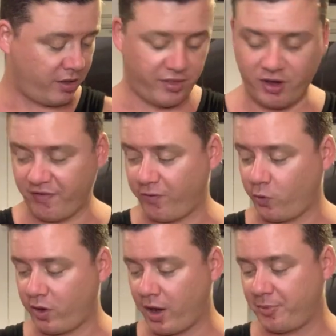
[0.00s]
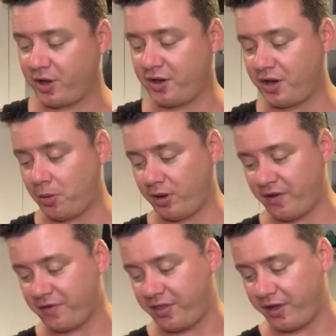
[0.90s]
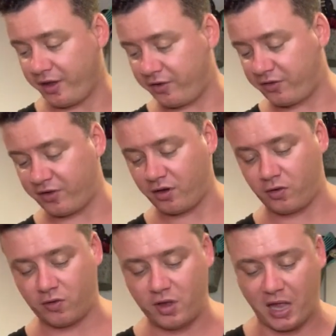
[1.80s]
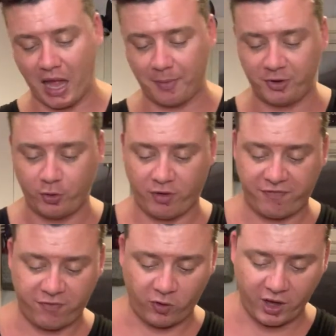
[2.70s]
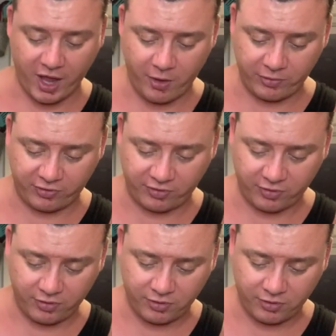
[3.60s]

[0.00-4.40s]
Therefore, I'm gonna double everything. So I'm gonna do a full ounce